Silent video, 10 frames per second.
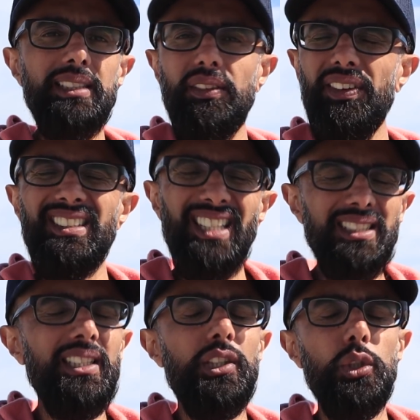It's a
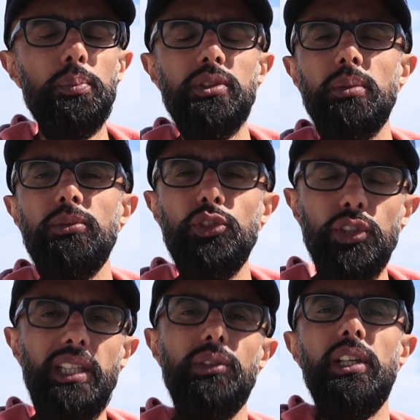fantastic group, some
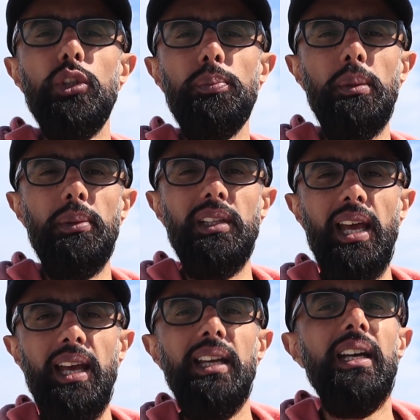really good people
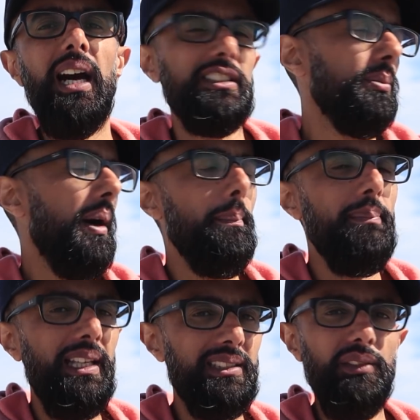there, and some
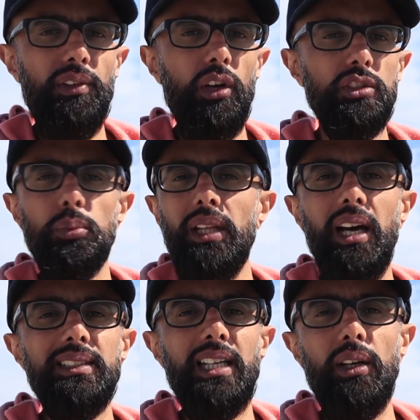amazing vlogs
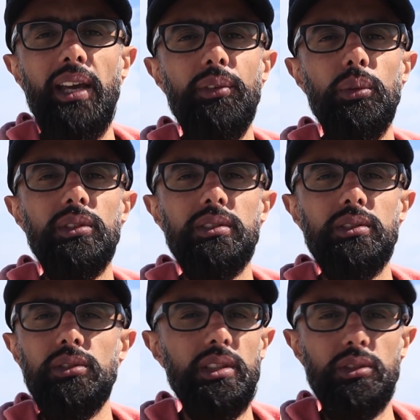without a doubt. Everyone's
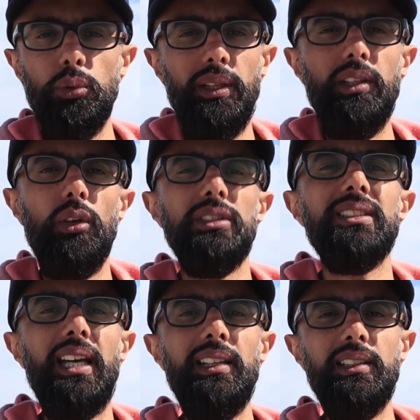just doing their own
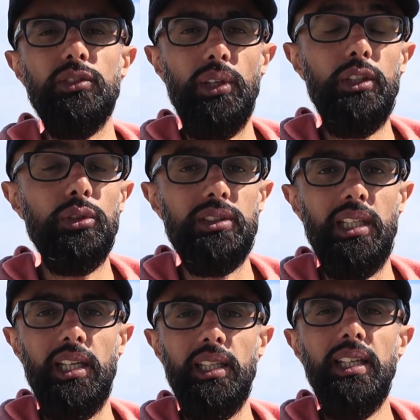style, and it's really good to
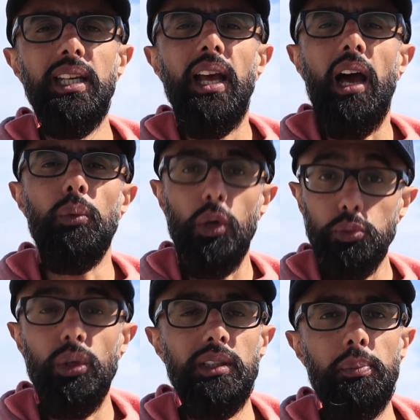learn and watch
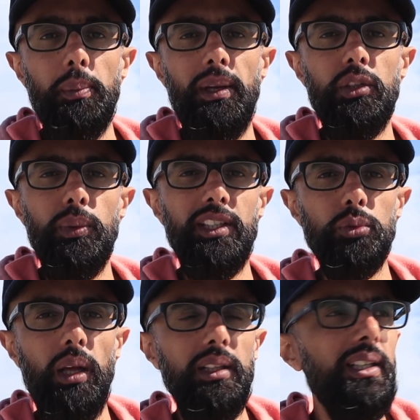what other people are doing as
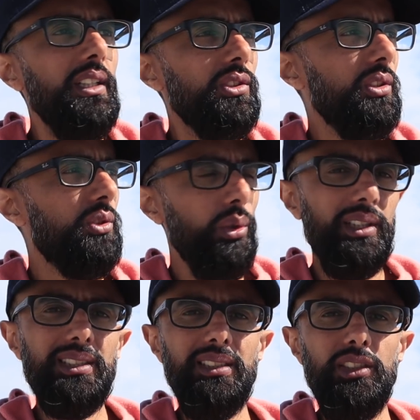well. So do
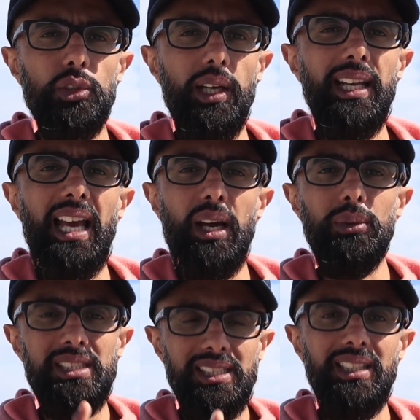consider joining. I will
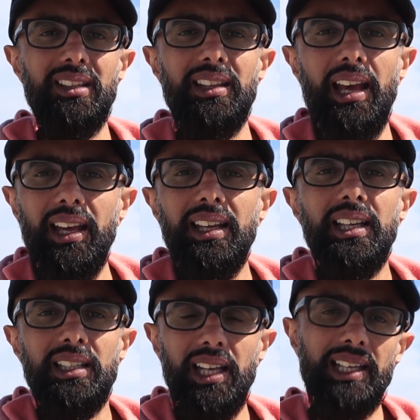see you there.
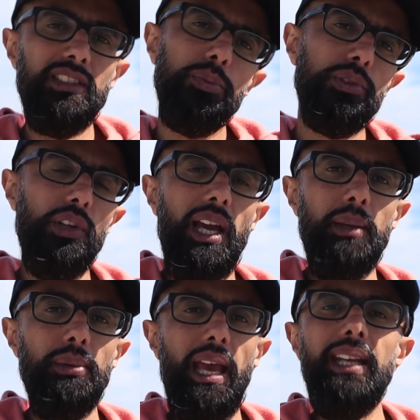Like,
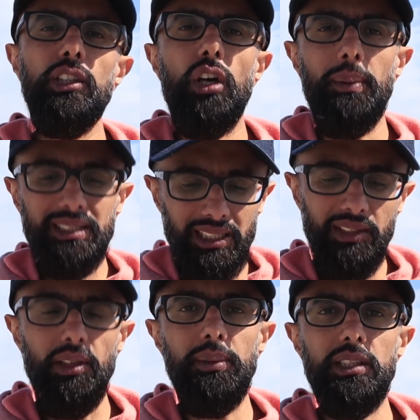subscribe, any comments,
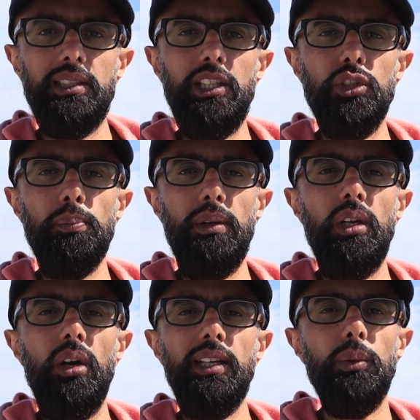leave them in the section
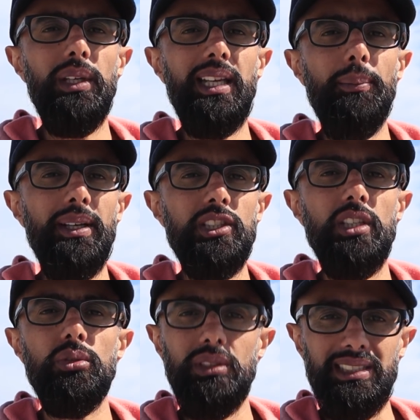below, and I will get back to you
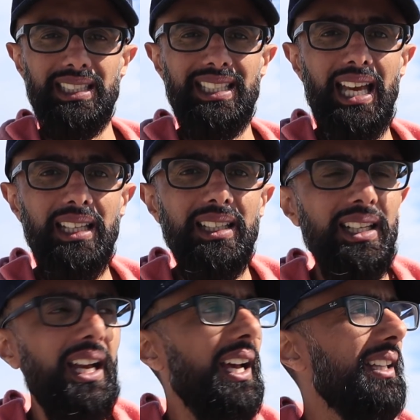as soon as I can.
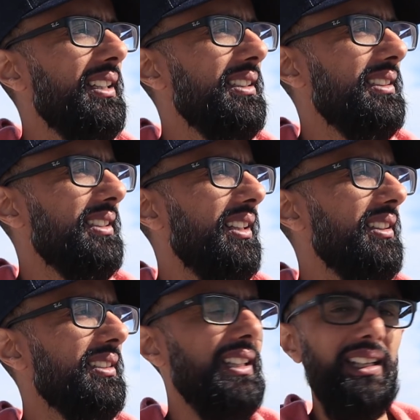
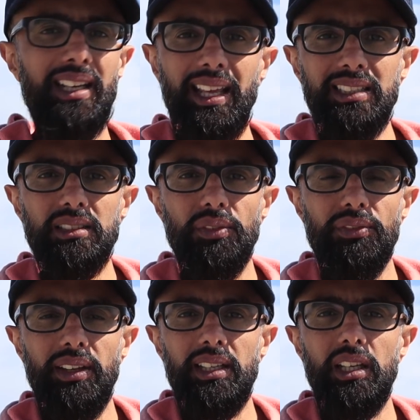Until the next
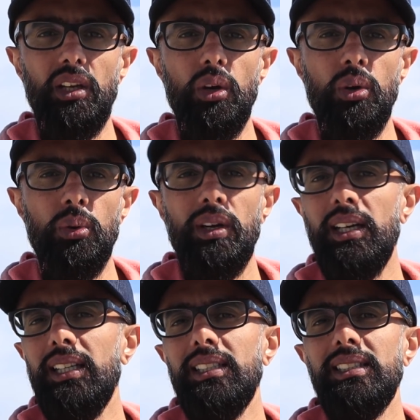video,
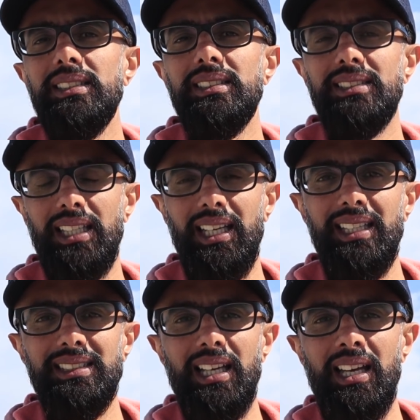see you
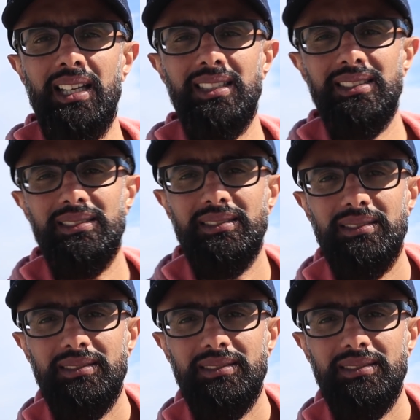later.